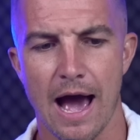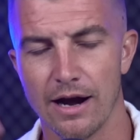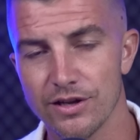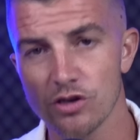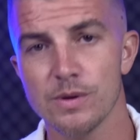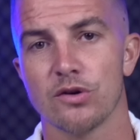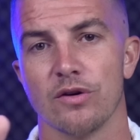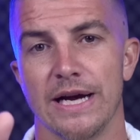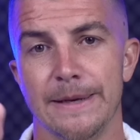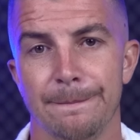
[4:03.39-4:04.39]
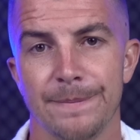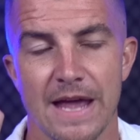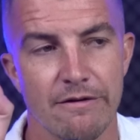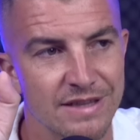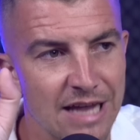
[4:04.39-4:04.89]
And I do agree,
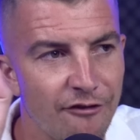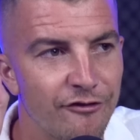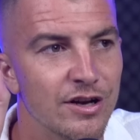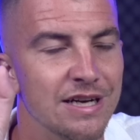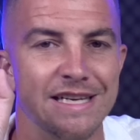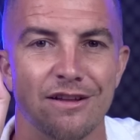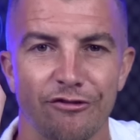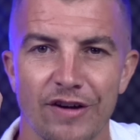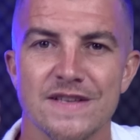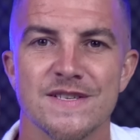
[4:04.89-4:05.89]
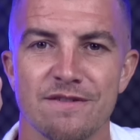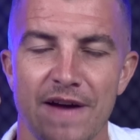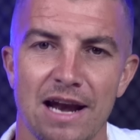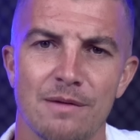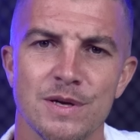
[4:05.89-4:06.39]
there are definitely
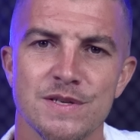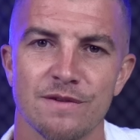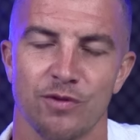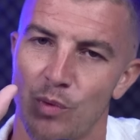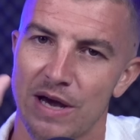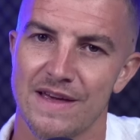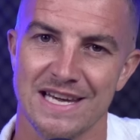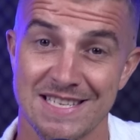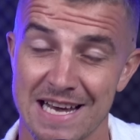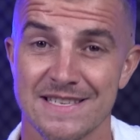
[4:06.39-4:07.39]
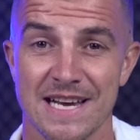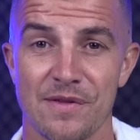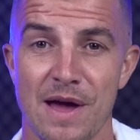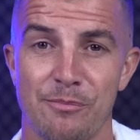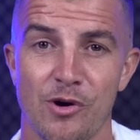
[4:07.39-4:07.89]
defensive elements of the way that he sets
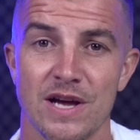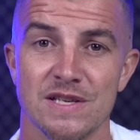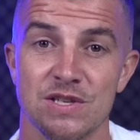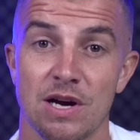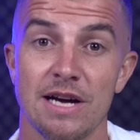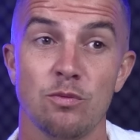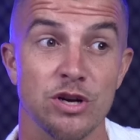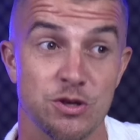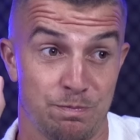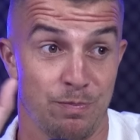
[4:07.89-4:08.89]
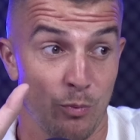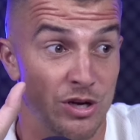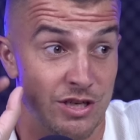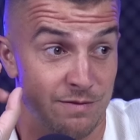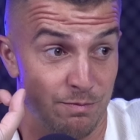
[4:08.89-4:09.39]
out that Brighton side,
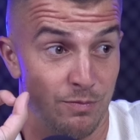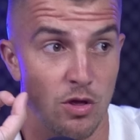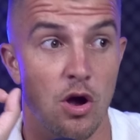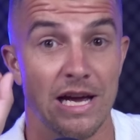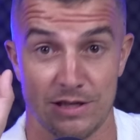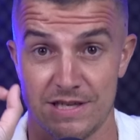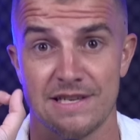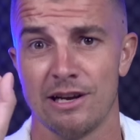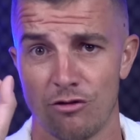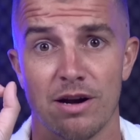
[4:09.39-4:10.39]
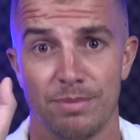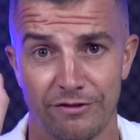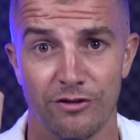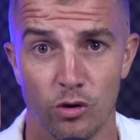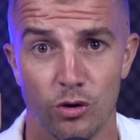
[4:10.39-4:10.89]
which is
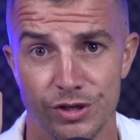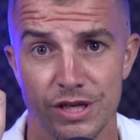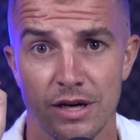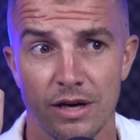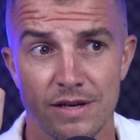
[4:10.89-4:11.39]
incredibly flawed.